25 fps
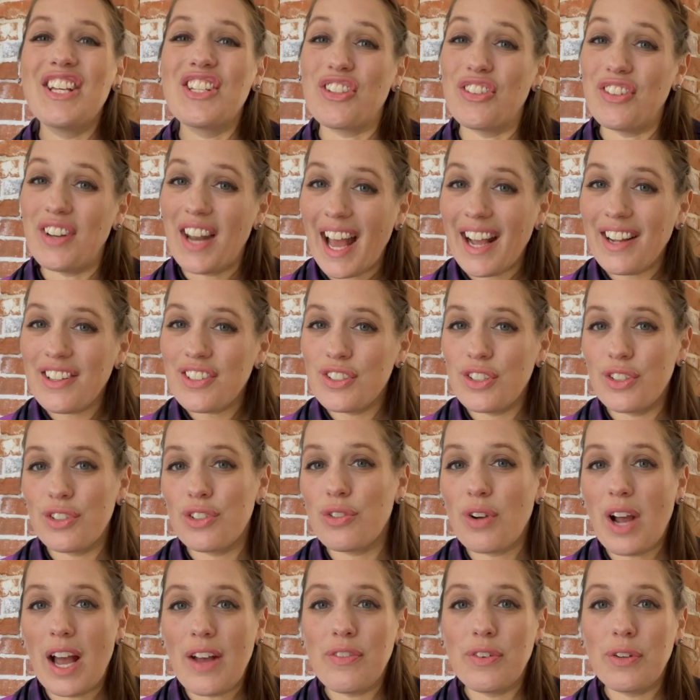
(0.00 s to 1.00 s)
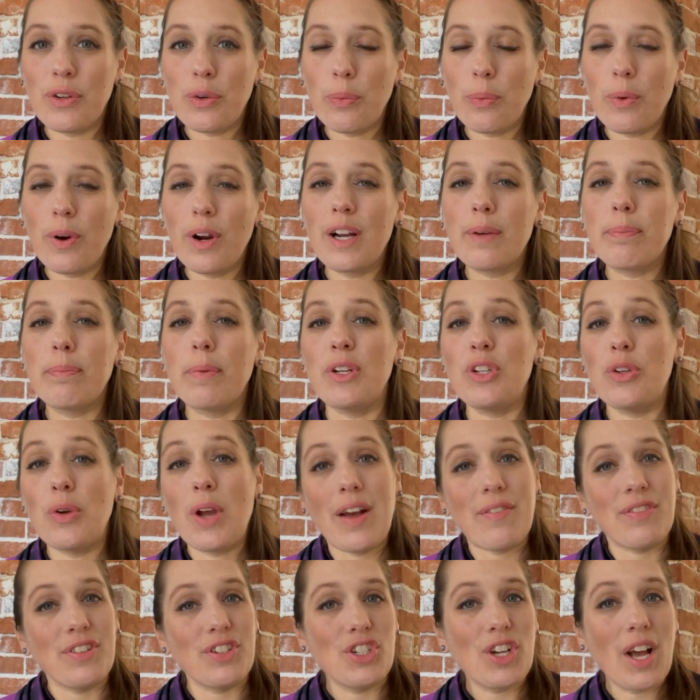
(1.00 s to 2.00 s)
So, next, you're driving to work, but you
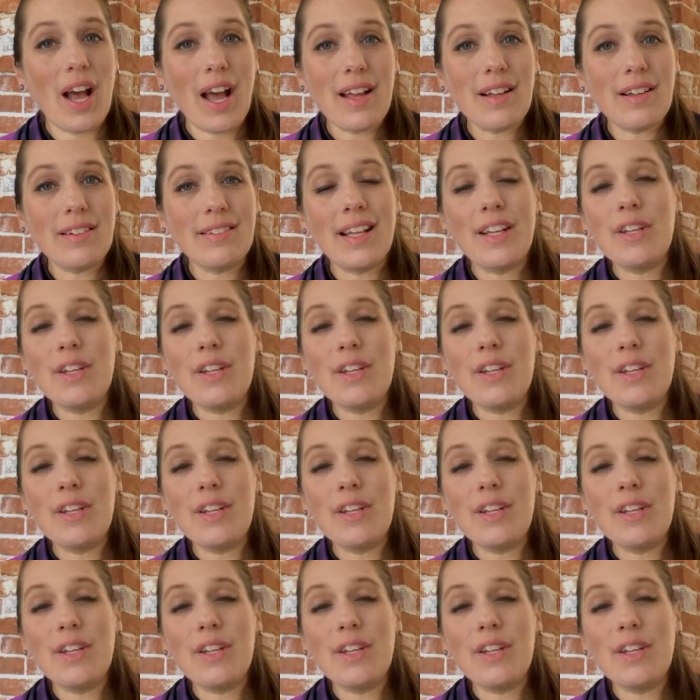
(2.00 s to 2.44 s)
have a child